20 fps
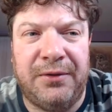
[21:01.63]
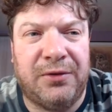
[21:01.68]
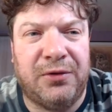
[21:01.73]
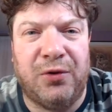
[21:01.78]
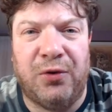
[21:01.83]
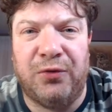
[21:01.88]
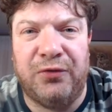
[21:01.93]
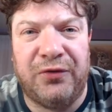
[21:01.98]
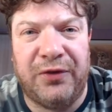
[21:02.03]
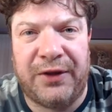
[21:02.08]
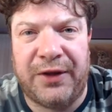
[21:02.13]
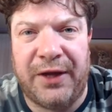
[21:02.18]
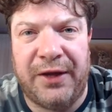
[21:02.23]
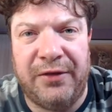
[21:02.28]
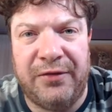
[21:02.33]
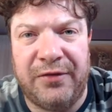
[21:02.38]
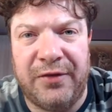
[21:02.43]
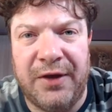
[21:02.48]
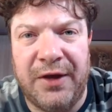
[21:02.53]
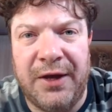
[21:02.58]
close the
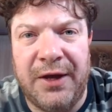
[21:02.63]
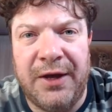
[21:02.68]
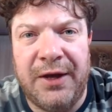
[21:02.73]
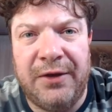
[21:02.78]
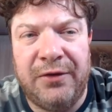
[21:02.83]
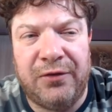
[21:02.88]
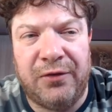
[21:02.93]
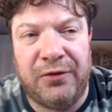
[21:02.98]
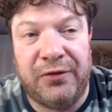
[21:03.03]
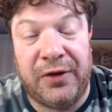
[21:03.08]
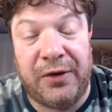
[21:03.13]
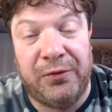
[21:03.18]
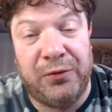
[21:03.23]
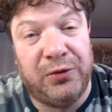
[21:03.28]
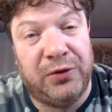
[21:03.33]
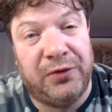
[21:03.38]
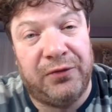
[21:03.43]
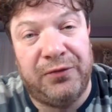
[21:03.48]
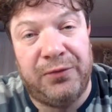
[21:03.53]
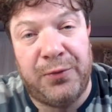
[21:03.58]
case. So they would
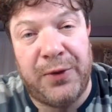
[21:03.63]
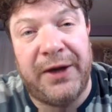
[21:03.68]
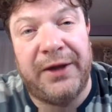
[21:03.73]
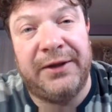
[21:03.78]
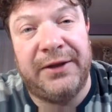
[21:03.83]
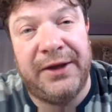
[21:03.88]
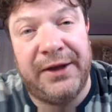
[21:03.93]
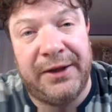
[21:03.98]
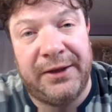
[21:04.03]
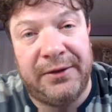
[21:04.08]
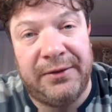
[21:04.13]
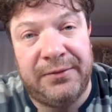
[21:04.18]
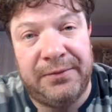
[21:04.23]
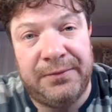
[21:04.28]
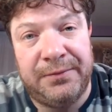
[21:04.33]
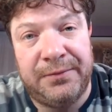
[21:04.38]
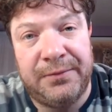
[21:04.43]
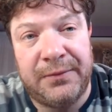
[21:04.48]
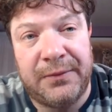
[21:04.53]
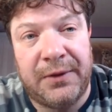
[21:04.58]
have went in
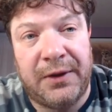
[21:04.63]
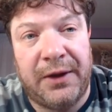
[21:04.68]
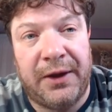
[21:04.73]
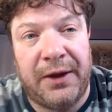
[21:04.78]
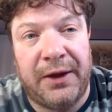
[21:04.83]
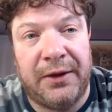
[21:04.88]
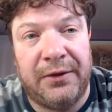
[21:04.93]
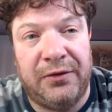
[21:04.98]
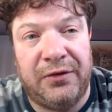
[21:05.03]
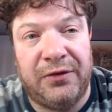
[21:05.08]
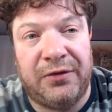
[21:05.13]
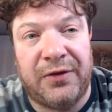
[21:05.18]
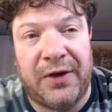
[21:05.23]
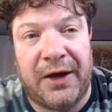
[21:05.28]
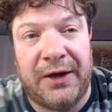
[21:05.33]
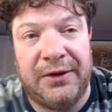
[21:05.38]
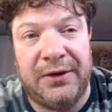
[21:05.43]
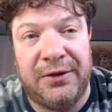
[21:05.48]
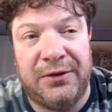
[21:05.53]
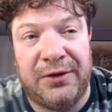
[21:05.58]
and
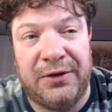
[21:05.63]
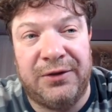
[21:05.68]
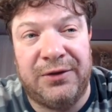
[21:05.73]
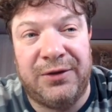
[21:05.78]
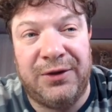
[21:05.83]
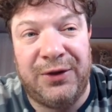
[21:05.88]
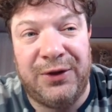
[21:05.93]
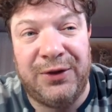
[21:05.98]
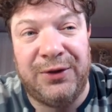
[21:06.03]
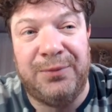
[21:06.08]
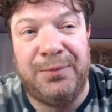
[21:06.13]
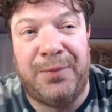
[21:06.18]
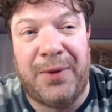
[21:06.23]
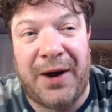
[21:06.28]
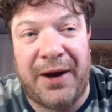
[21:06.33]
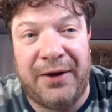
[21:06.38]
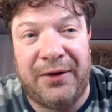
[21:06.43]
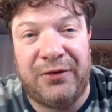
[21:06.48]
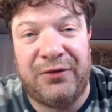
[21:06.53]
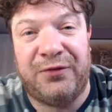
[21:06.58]
decided that in
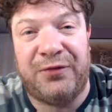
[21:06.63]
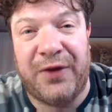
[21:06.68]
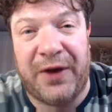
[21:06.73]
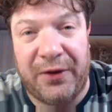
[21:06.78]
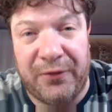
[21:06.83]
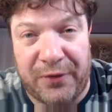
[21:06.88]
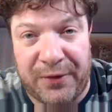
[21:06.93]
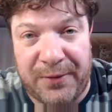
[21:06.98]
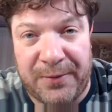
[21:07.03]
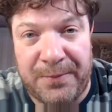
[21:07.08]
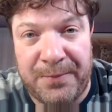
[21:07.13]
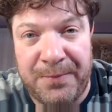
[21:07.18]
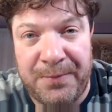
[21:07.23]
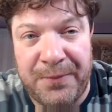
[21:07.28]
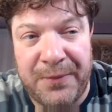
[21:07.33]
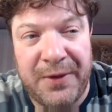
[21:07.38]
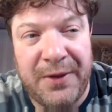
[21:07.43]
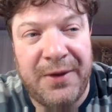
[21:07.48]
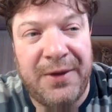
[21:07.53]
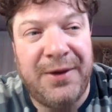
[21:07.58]
buyer's favor,
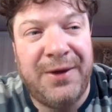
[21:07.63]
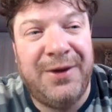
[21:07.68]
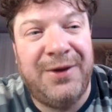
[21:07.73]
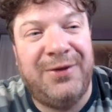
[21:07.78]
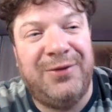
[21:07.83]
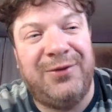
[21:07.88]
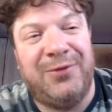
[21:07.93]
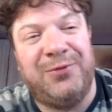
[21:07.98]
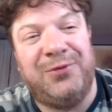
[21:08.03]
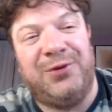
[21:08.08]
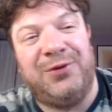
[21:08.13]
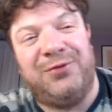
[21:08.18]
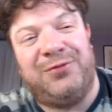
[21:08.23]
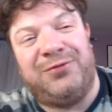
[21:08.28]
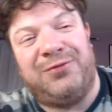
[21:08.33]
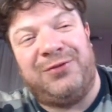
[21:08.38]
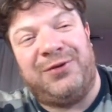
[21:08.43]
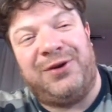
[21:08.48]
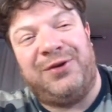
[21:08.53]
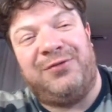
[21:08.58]
they would have
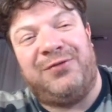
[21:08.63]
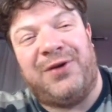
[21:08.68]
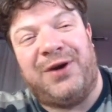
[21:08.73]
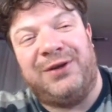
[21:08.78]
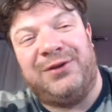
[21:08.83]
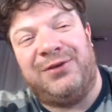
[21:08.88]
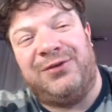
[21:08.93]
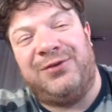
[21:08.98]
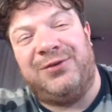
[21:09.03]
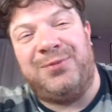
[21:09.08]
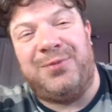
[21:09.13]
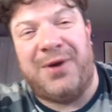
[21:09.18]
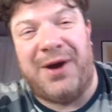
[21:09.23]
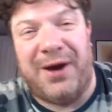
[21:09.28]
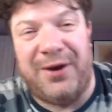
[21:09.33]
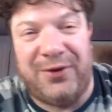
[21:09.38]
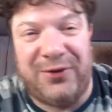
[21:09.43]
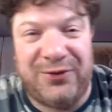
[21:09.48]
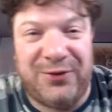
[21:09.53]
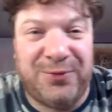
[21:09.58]
refunded the
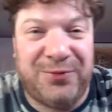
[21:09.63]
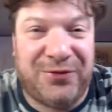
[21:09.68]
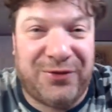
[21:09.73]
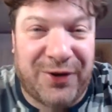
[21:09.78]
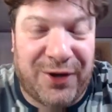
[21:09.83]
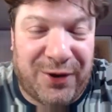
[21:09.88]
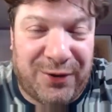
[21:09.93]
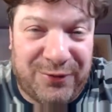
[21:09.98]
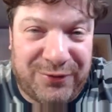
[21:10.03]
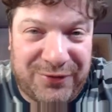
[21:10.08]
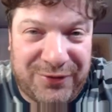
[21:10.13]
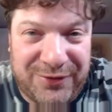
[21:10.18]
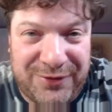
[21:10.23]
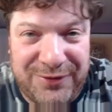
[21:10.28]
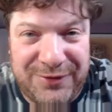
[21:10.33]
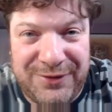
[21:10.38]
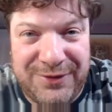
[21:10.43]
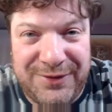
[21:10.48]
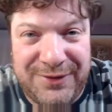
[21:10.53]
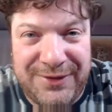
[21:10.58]
buyers themselves
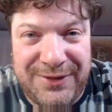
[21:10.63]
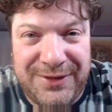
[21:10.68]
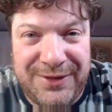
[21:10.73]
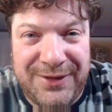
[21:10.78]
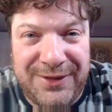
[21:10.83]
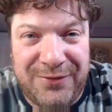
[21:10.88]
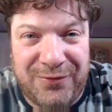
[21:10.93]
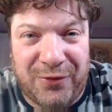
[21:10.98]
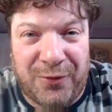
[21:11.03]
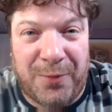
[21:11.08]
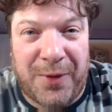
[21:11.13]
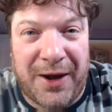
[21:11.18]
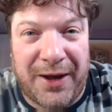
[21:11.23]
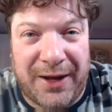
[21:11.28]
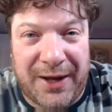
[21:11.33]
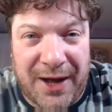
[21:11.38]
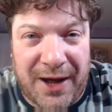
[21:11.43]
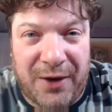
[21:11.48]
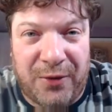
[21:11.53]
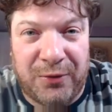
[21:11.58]
from my
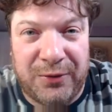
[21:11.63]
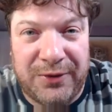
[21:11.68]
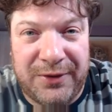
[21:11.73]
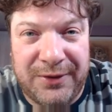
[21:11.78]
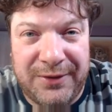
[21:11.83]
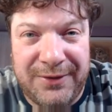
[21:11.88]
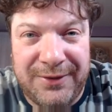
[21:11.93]
account,